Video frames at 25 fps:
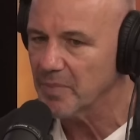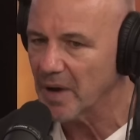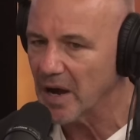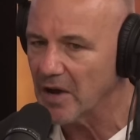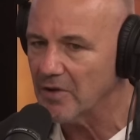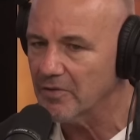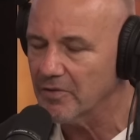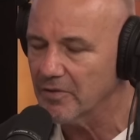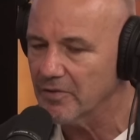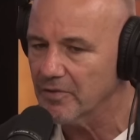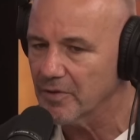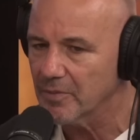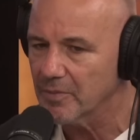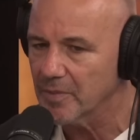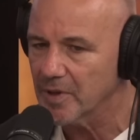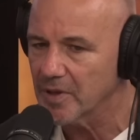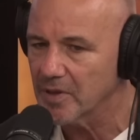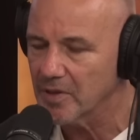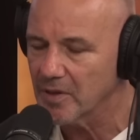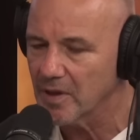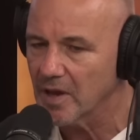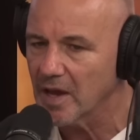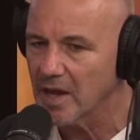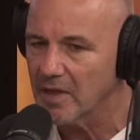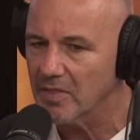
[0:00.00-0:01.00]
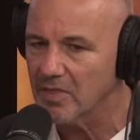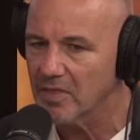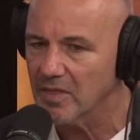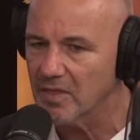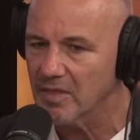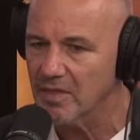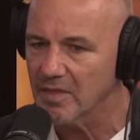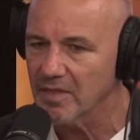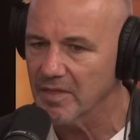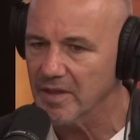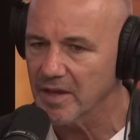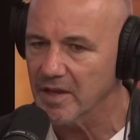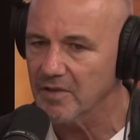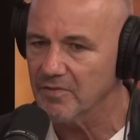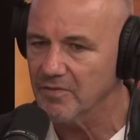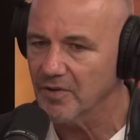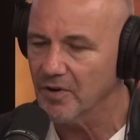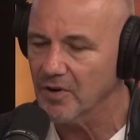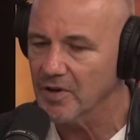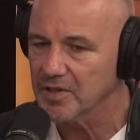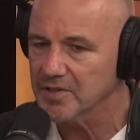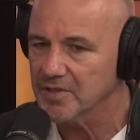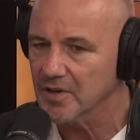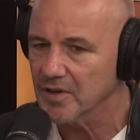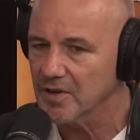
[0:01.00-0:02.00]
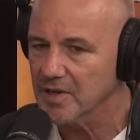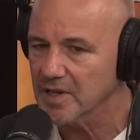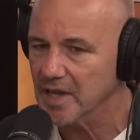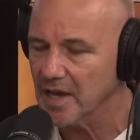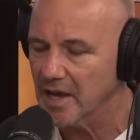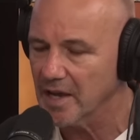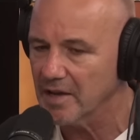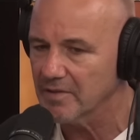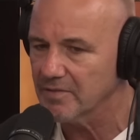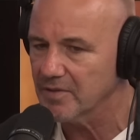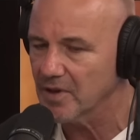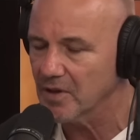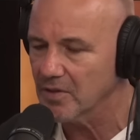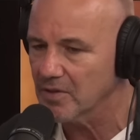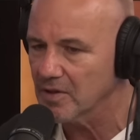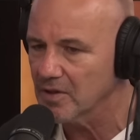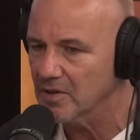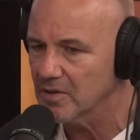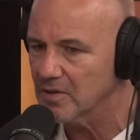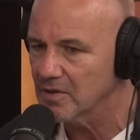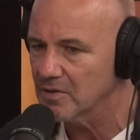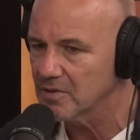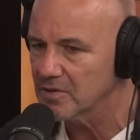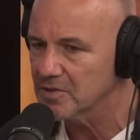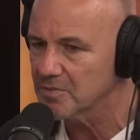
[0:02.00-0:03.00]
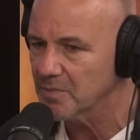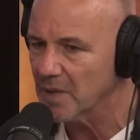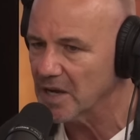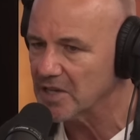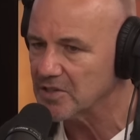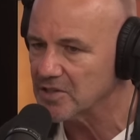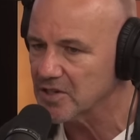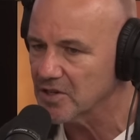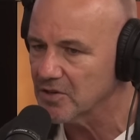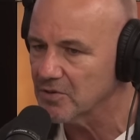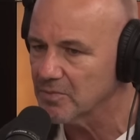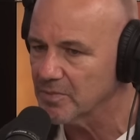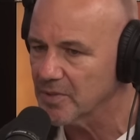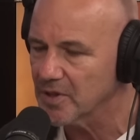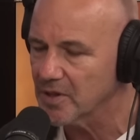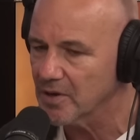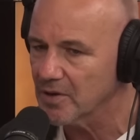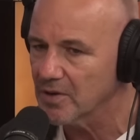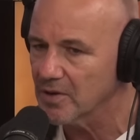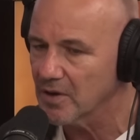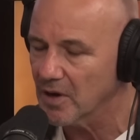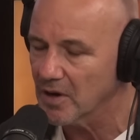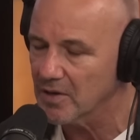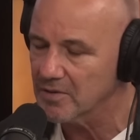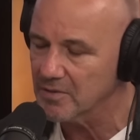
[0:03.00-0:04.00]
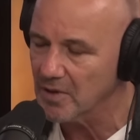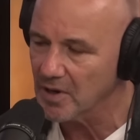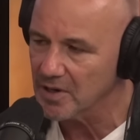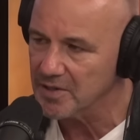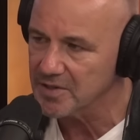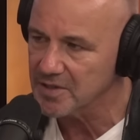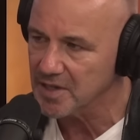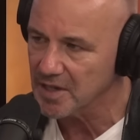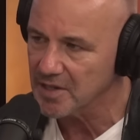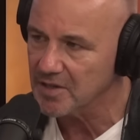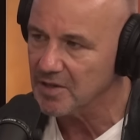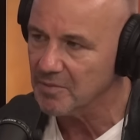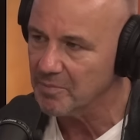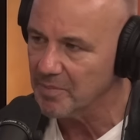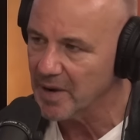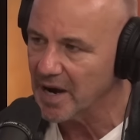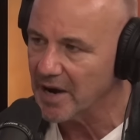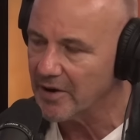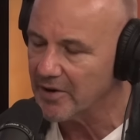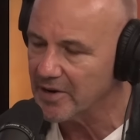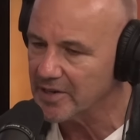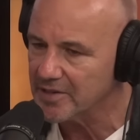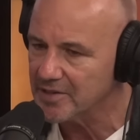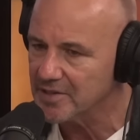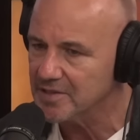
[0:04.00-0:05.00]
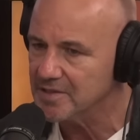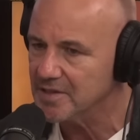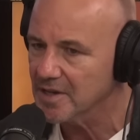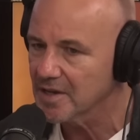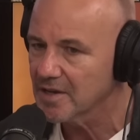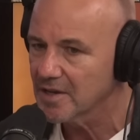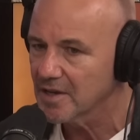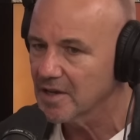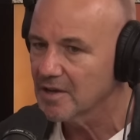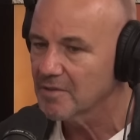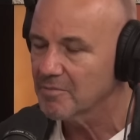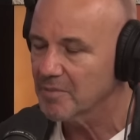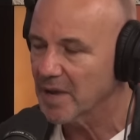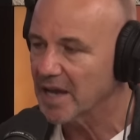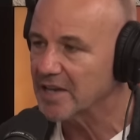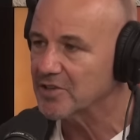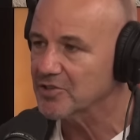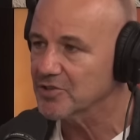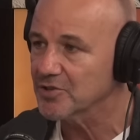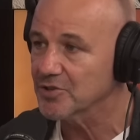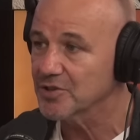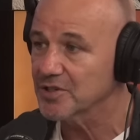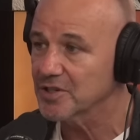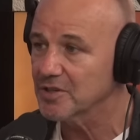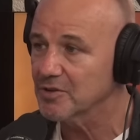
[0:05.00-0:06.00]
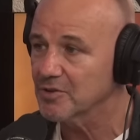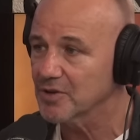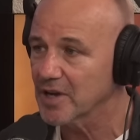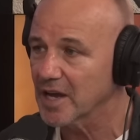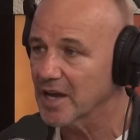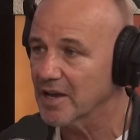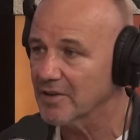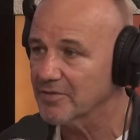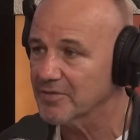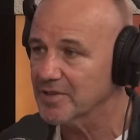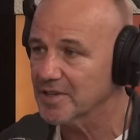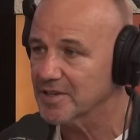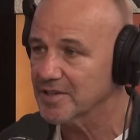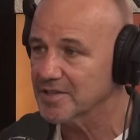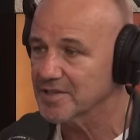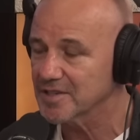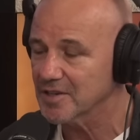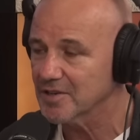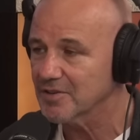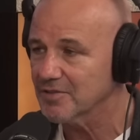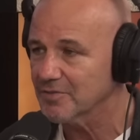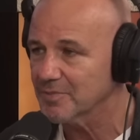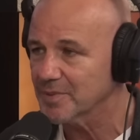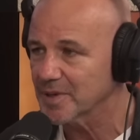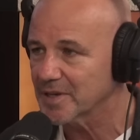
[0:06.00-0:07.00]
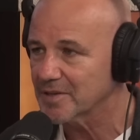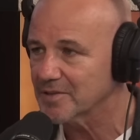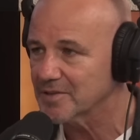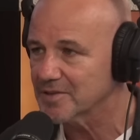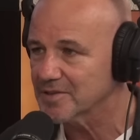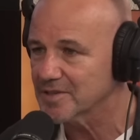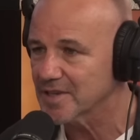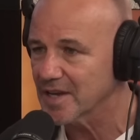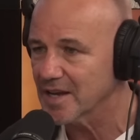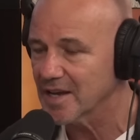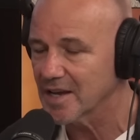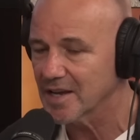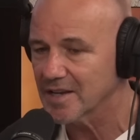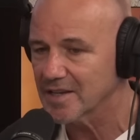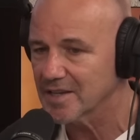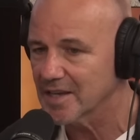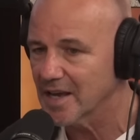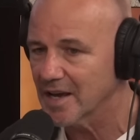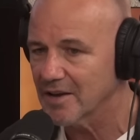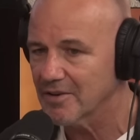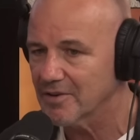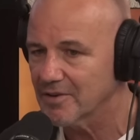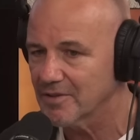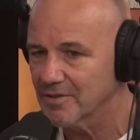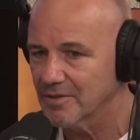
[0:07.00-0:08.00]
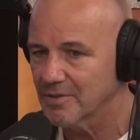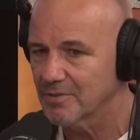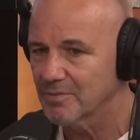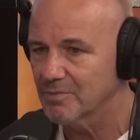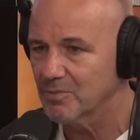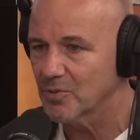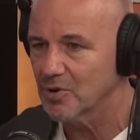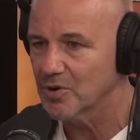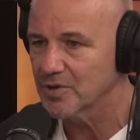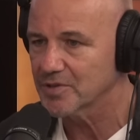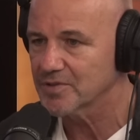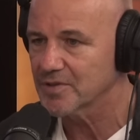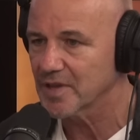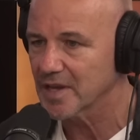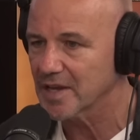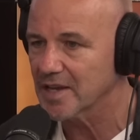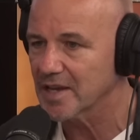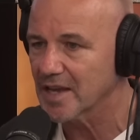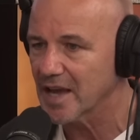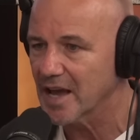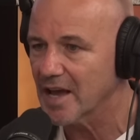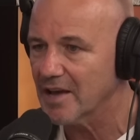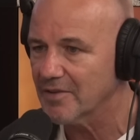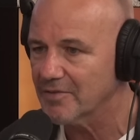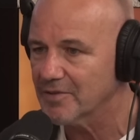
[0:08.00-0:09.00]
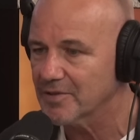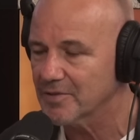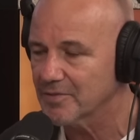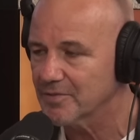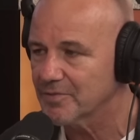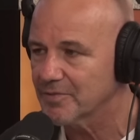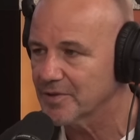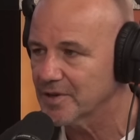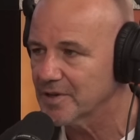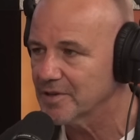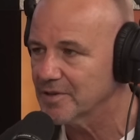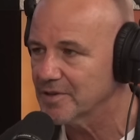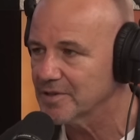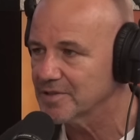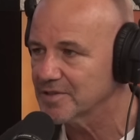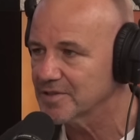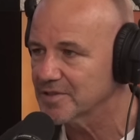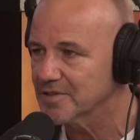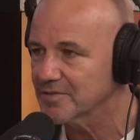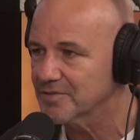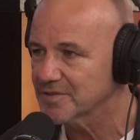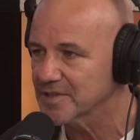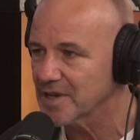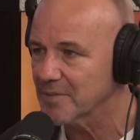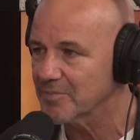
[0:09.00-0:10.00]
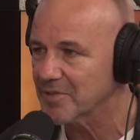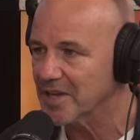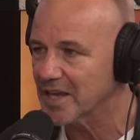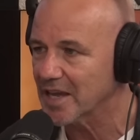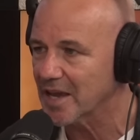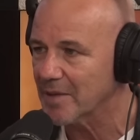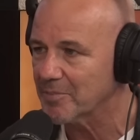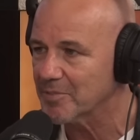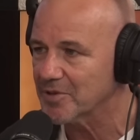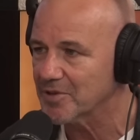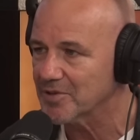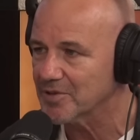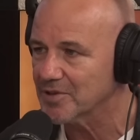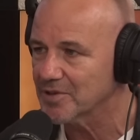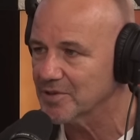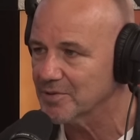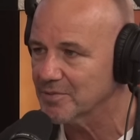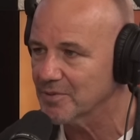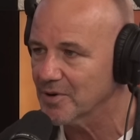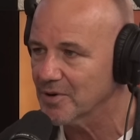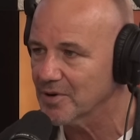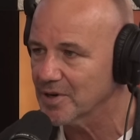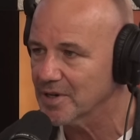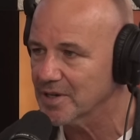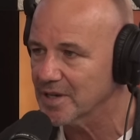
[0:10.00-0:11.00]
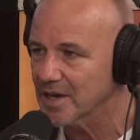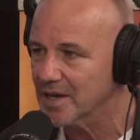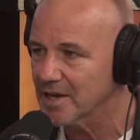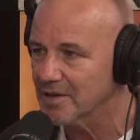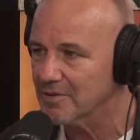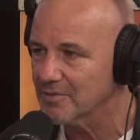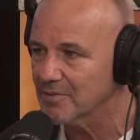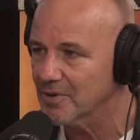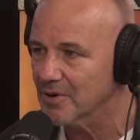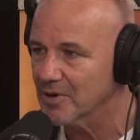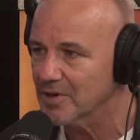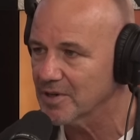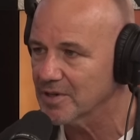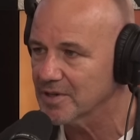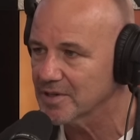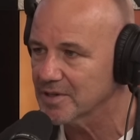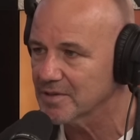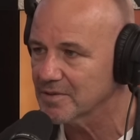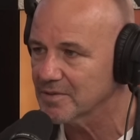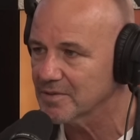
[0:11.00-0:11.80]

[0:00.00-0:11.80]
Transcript: both of them, and and the advice I gave, not that it was much help, but I, I, I said to Barry, just make sure you look after yourself because, uh, yeah, the worst thing Garford feel is if something happened to you, why, uh, why? That's